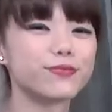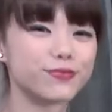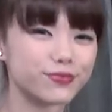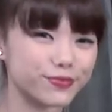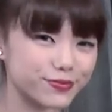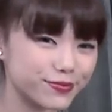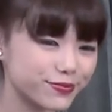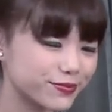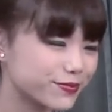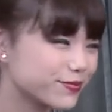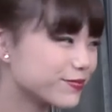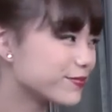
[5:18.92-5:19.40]

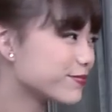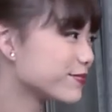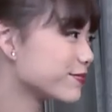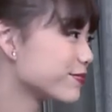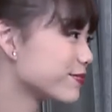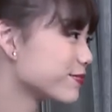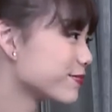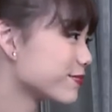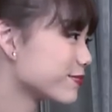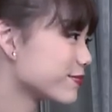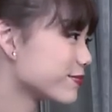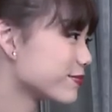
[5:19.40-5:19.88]

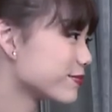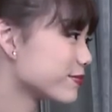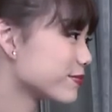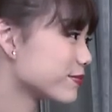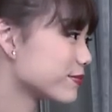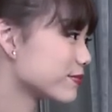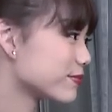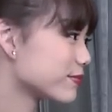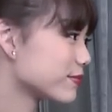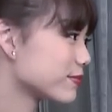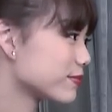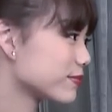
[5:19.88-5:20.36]

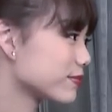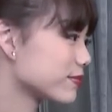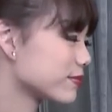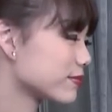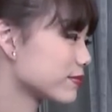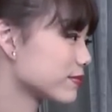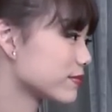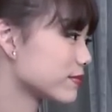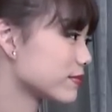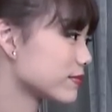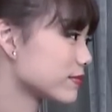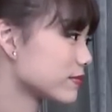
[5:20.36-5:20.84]

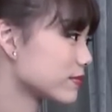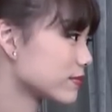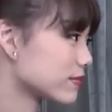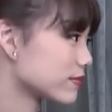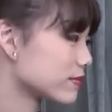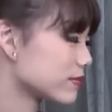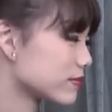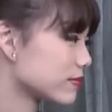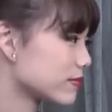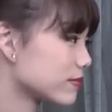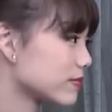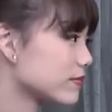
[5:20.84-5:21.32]

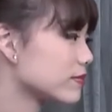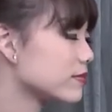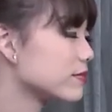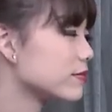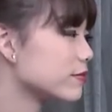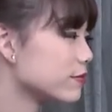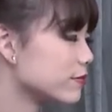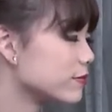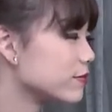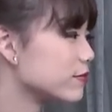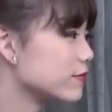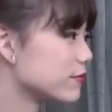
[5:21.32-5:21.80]

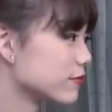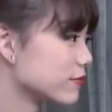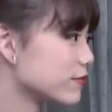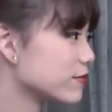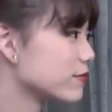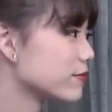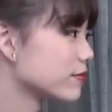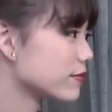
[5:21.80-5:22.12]
No words are spoken by the person on screen.